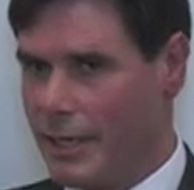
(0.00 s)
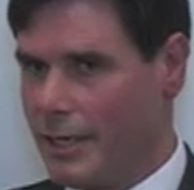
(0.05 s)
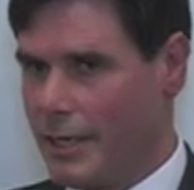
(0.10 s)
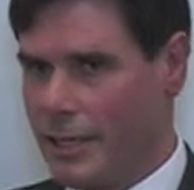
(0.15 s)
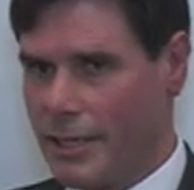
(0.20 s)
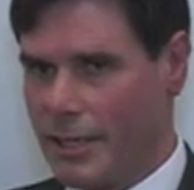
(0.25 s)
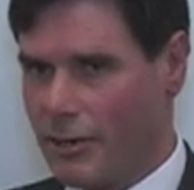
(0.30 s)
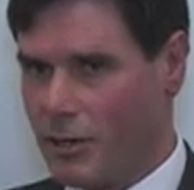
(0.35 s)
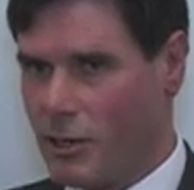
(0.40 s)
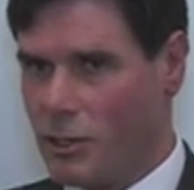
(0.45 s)

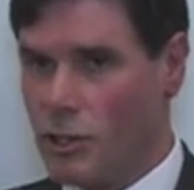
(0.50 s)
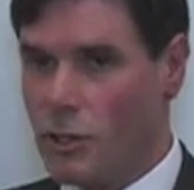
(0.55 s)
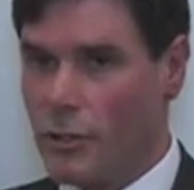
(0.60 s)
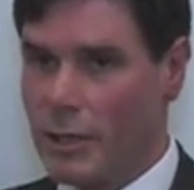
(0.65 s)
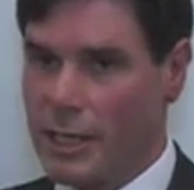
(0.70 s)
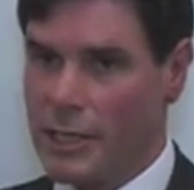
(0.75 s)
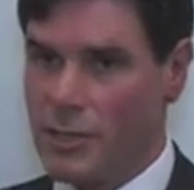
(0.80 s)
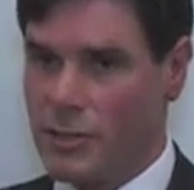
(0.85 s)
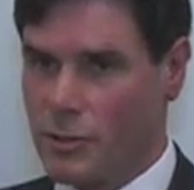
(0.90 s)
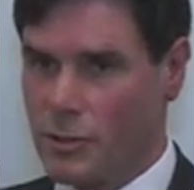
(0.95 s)
and there are new
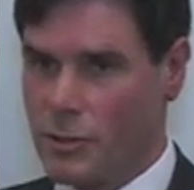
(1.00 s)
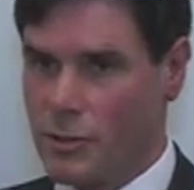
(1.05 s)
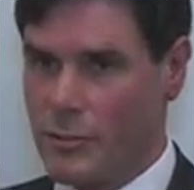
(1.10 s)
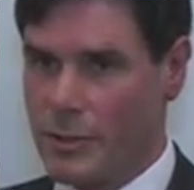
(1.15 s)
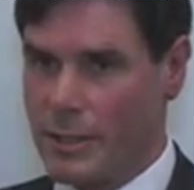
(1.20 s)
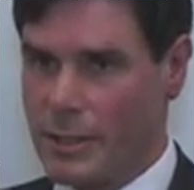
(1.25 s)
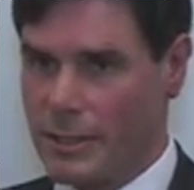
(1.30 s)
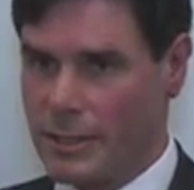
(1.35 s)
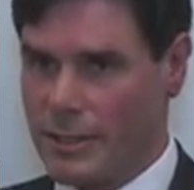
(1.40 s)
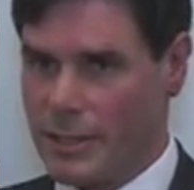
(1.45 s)
agents
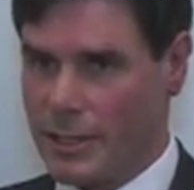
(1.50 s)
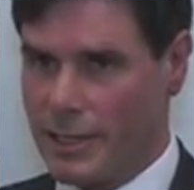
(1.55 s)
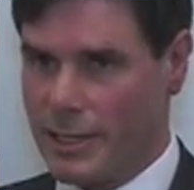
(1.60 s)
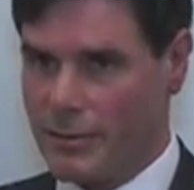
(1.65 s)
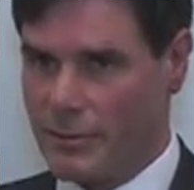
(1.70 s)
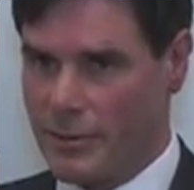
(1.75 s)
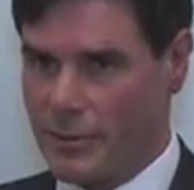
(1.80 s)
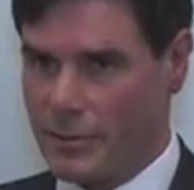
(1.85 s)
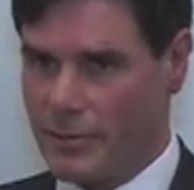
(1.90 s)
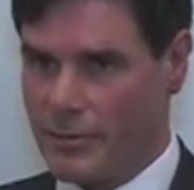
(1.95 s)
being
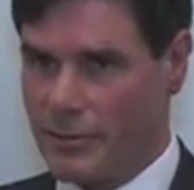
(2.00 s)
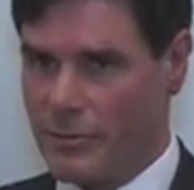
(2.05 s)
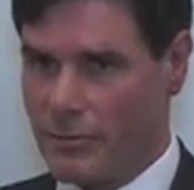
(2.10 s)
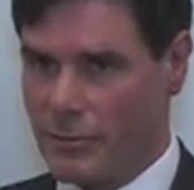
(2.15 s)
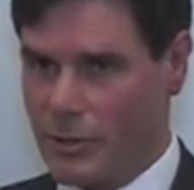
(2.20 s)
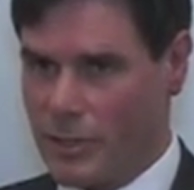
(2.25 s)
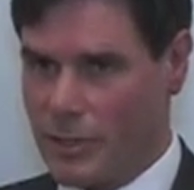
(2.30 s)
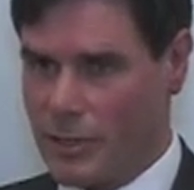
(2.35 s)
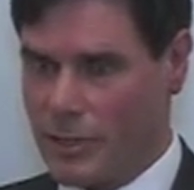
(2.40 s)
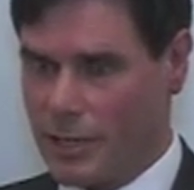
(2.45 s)
delivered
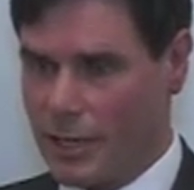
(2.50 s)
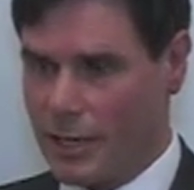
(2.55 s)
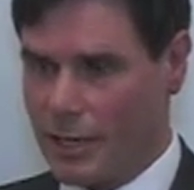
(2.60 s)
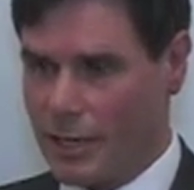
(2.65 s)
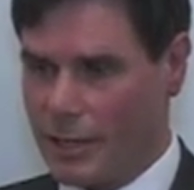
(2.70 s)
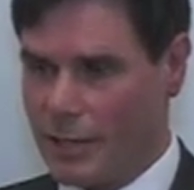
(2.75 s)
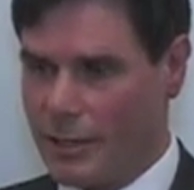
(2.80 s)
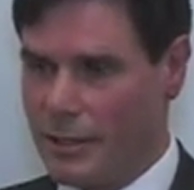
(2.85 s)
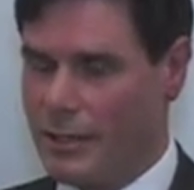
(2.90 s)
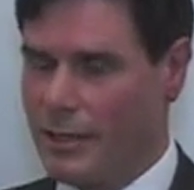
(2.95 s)
which
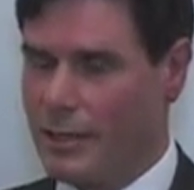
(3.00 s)
are